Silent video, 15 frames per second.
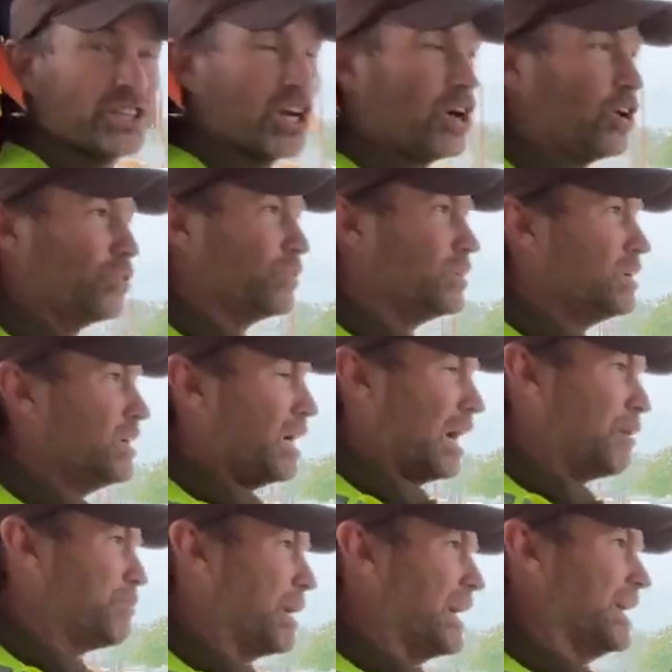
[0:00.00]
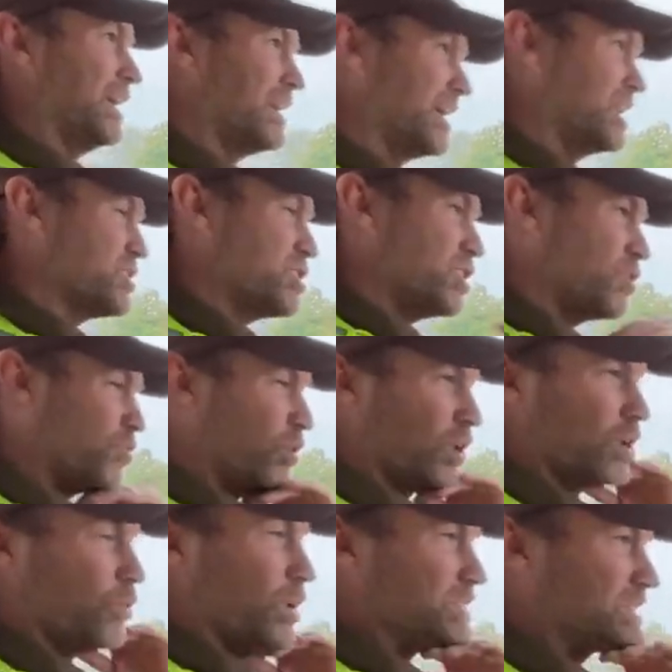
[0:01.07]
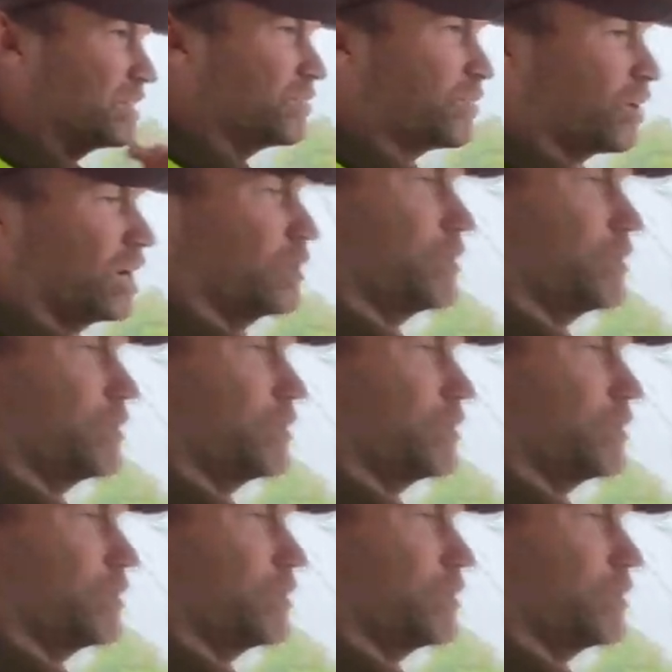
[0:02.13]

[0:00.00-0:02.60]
zone, I'm paying attention to really what's in front